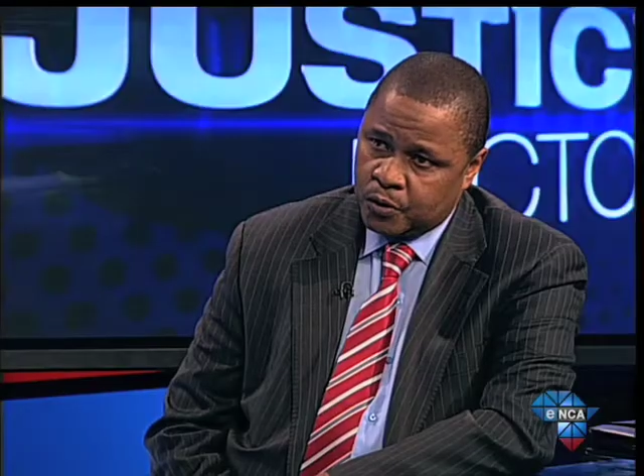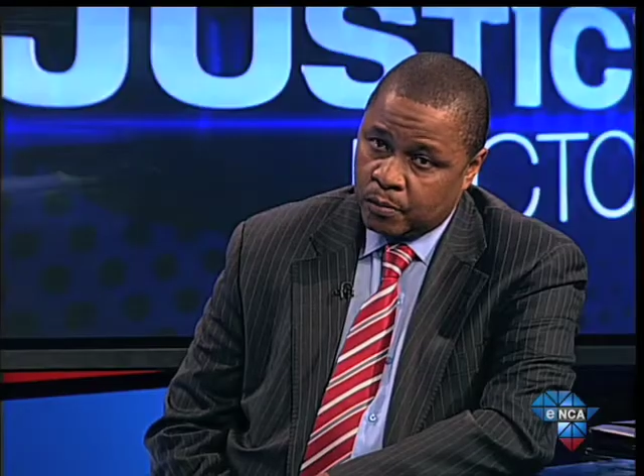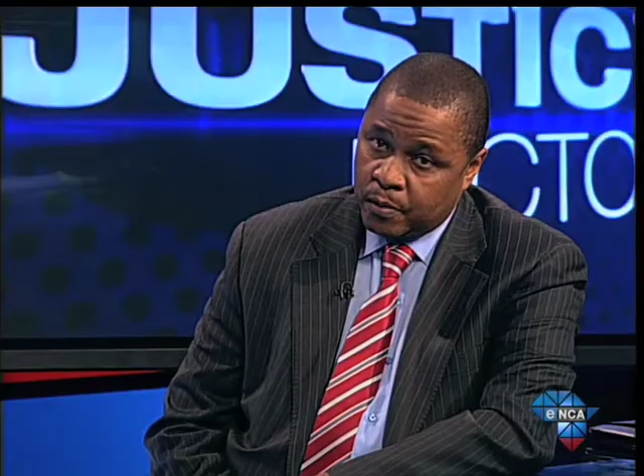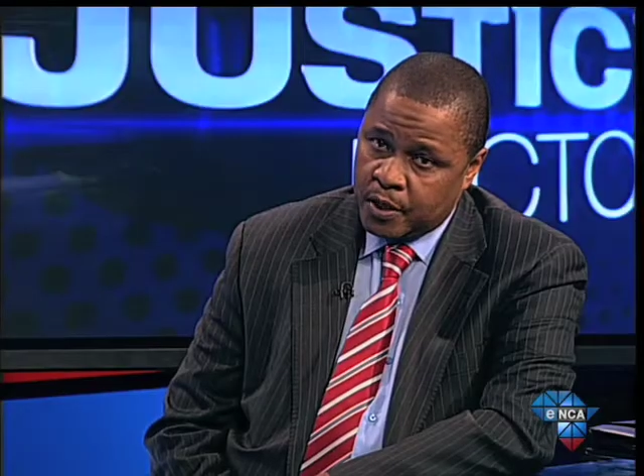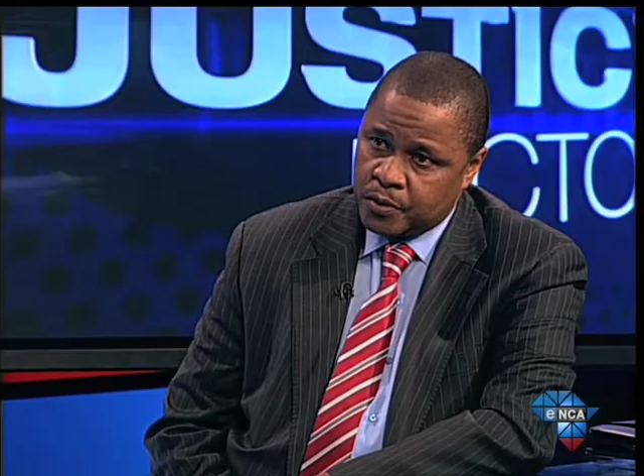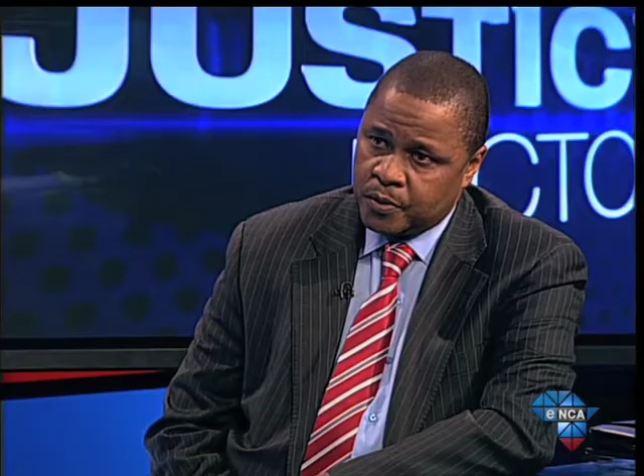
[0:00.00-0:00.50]
took
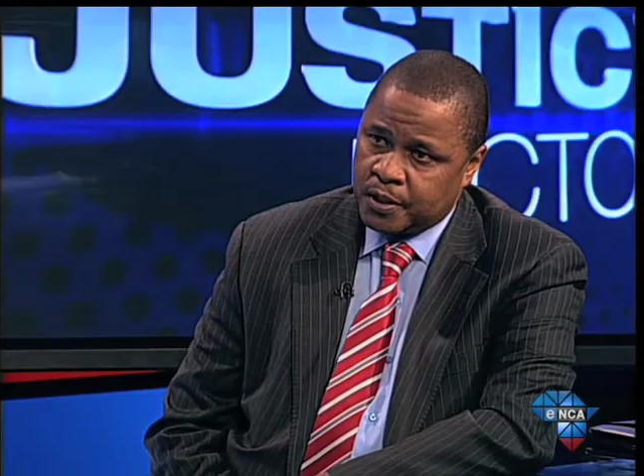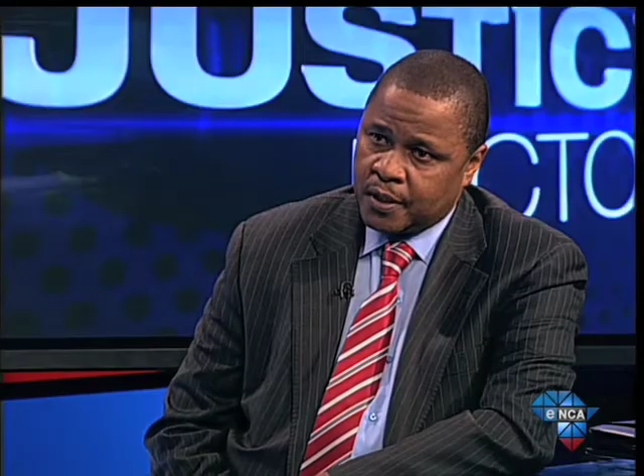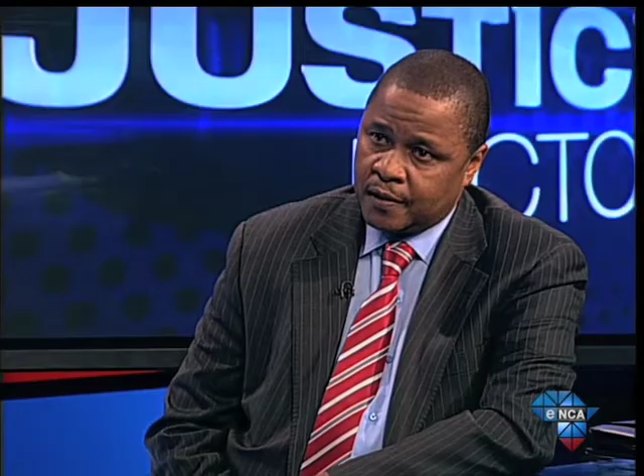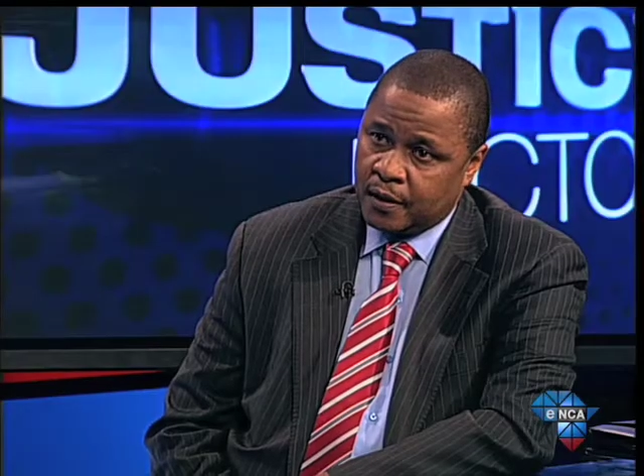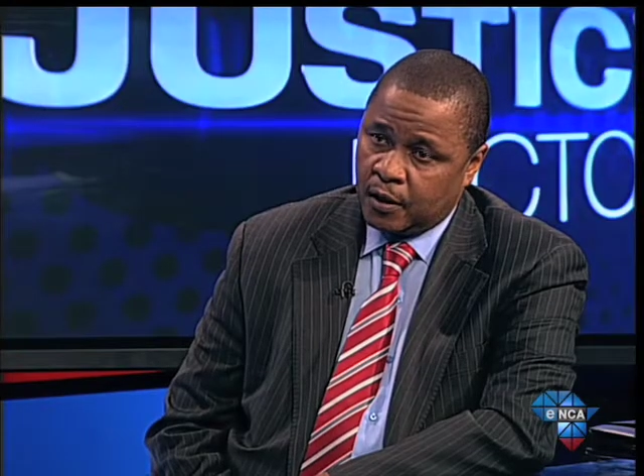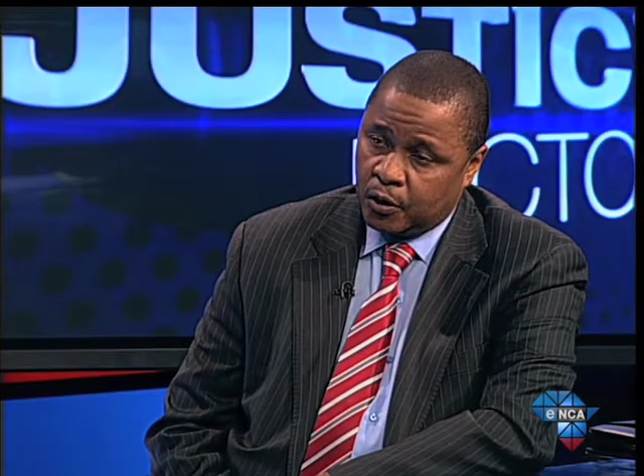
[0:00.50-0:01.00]
place, which I
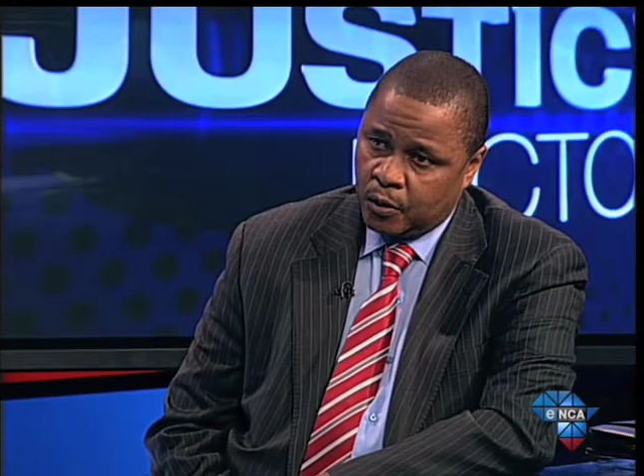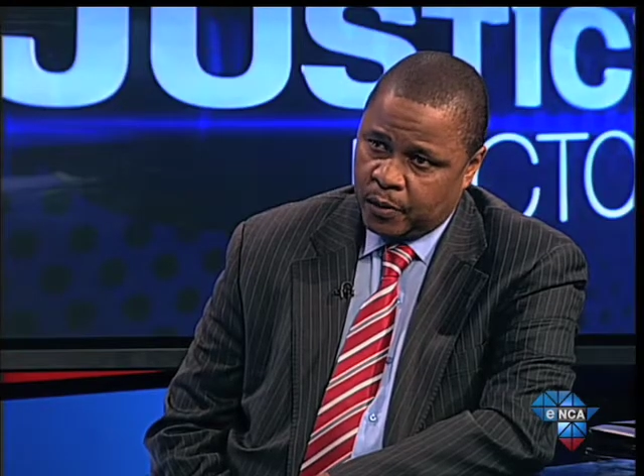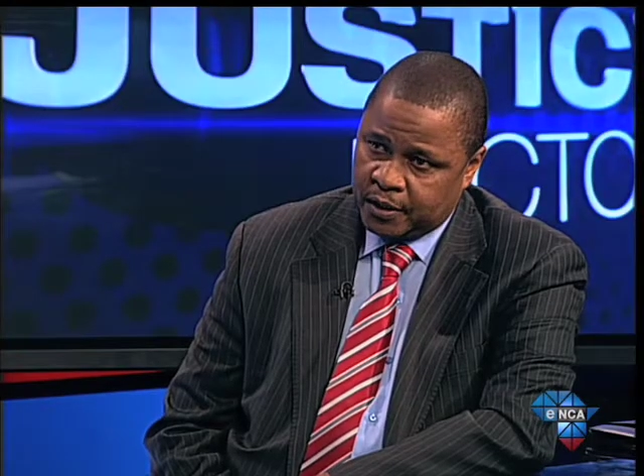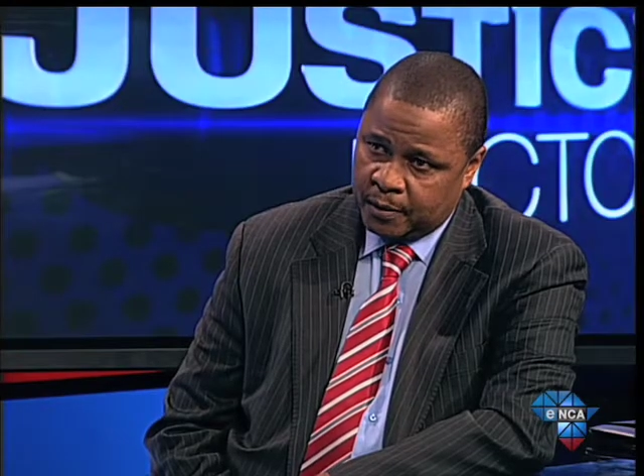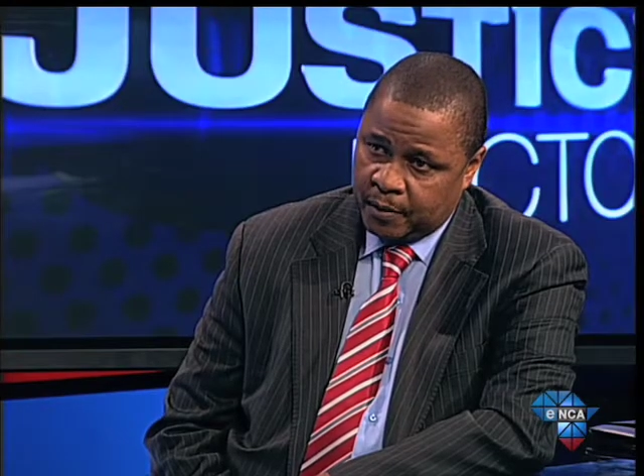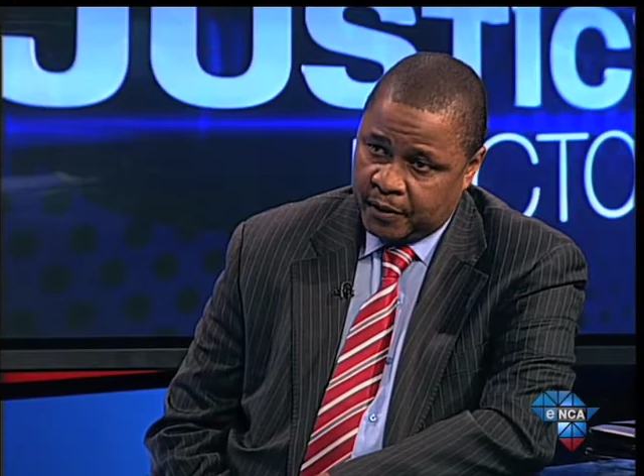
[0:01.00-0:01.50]
think we
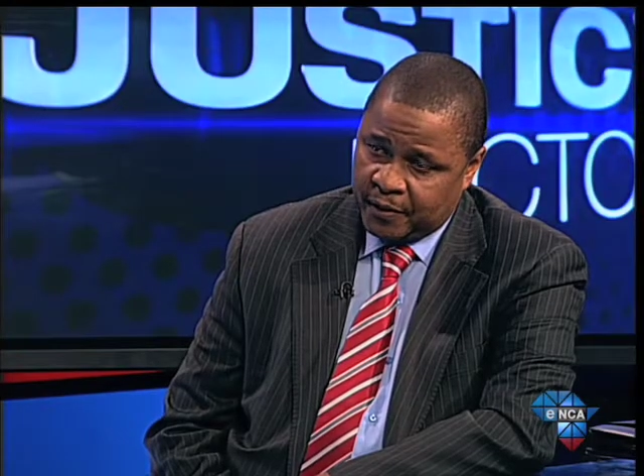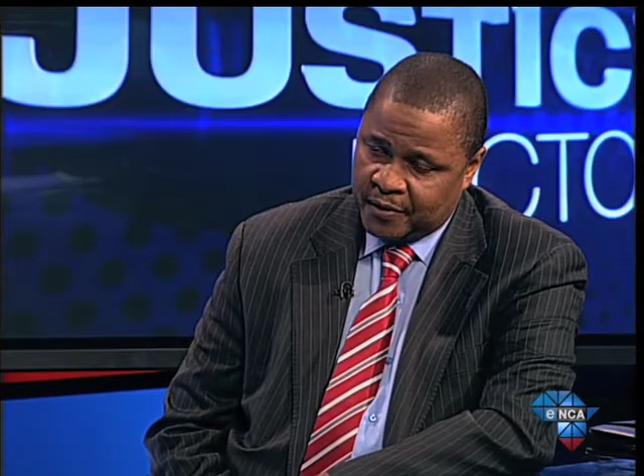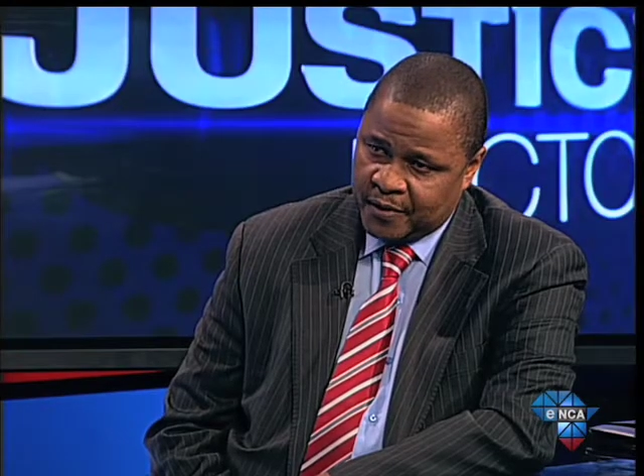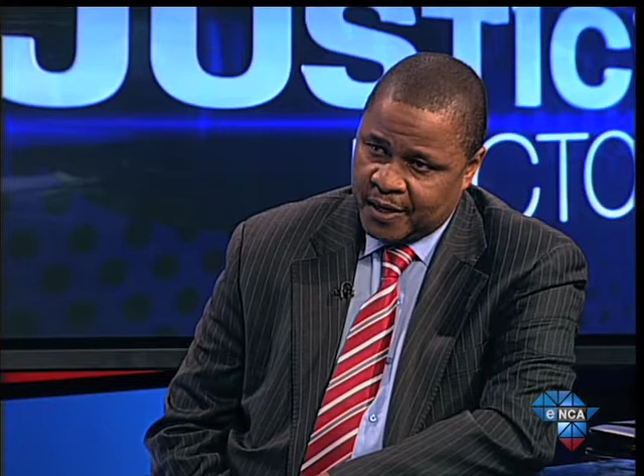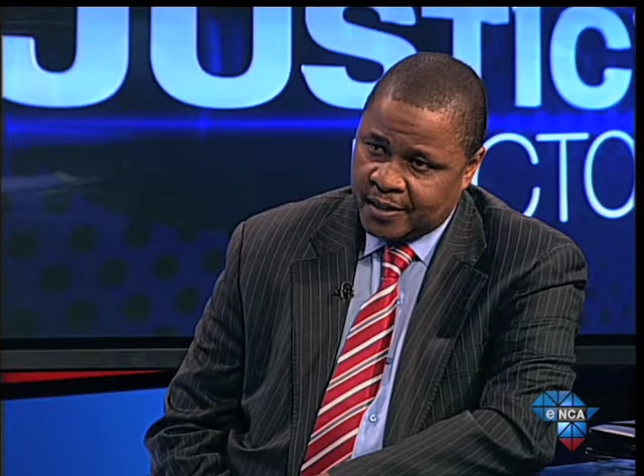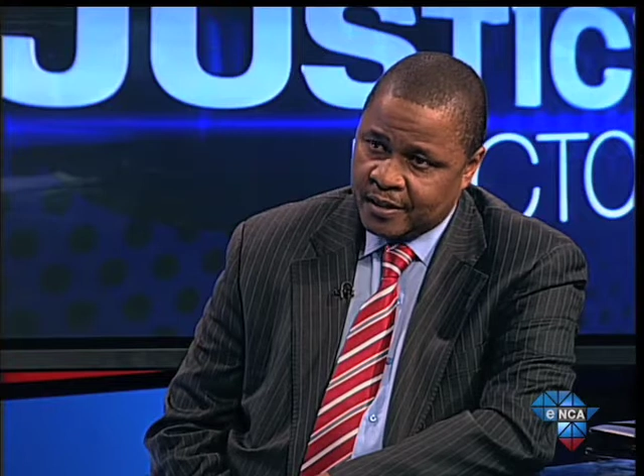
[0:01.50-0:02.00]
deeply
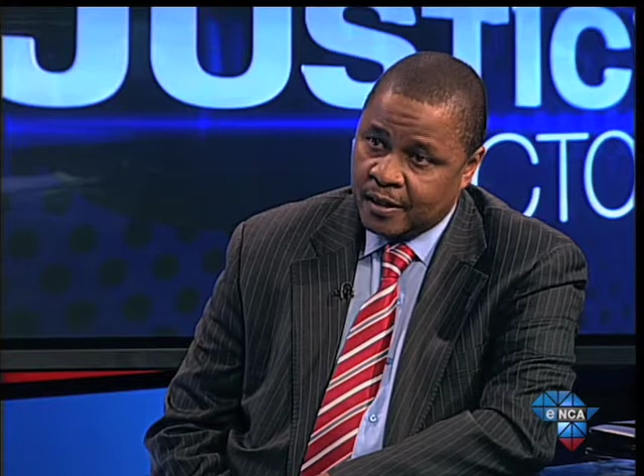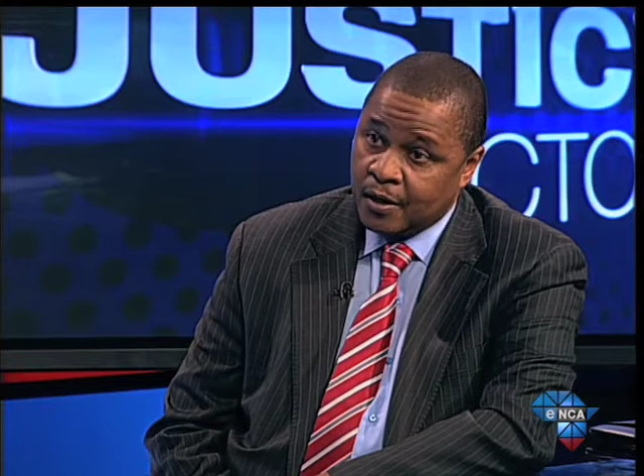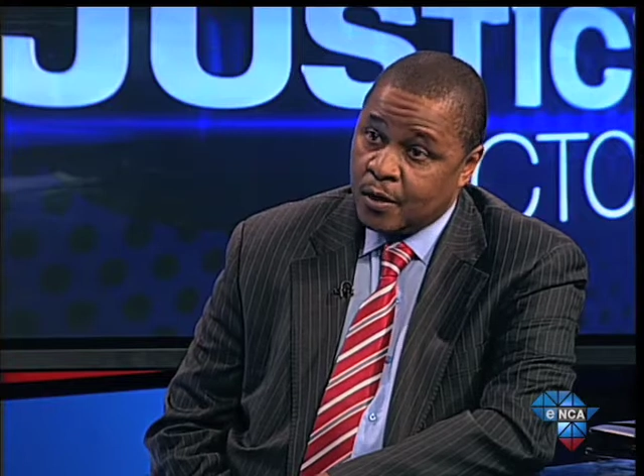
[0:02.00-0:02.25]
regret,